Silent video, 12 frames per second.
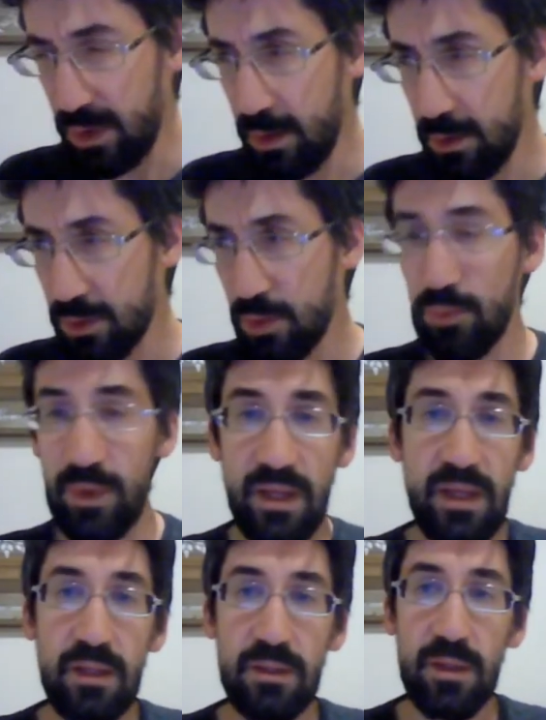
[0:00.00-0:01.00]
the
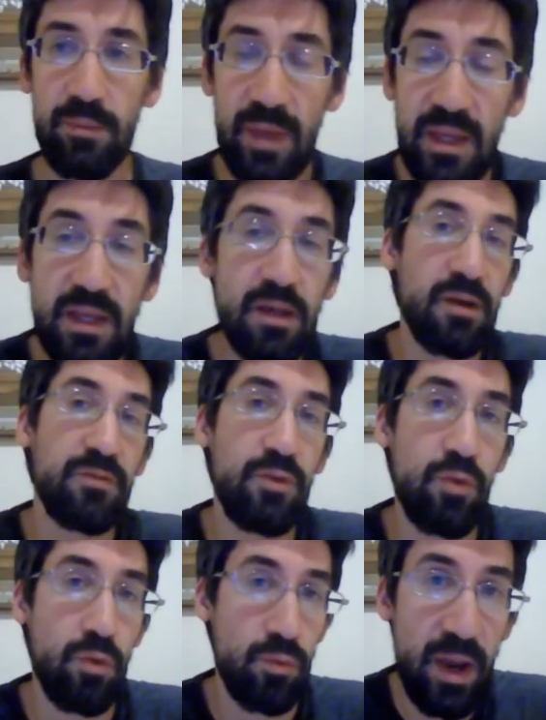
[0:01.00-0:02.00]
meaning of
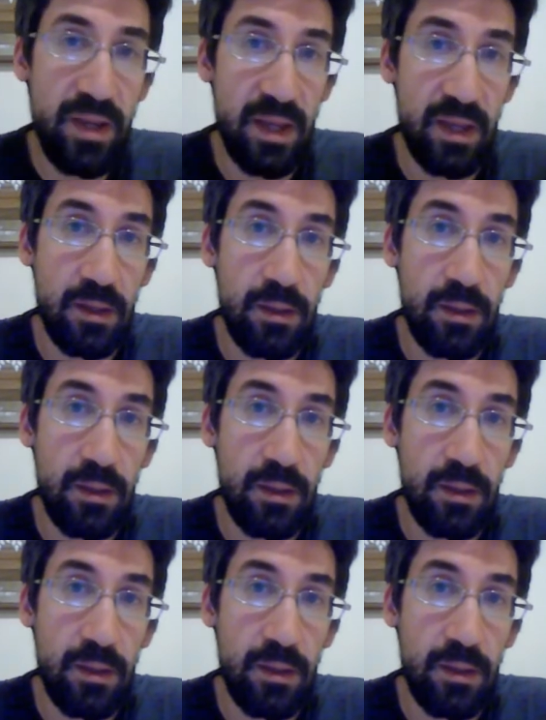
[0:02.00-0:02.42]
your writing